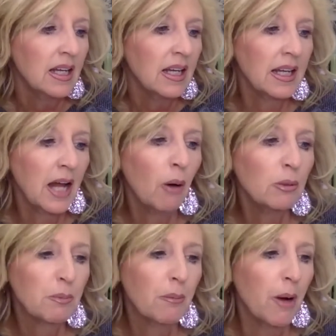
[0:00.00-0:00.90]
It
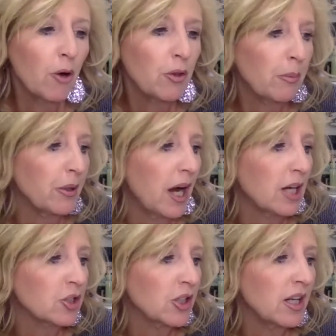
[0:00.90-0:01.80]
helps promote the
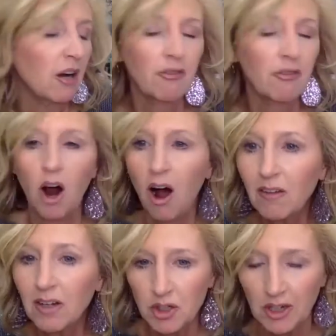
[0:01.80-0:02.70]
production of
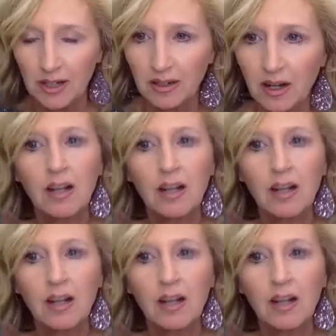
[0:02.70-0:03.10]
collagen.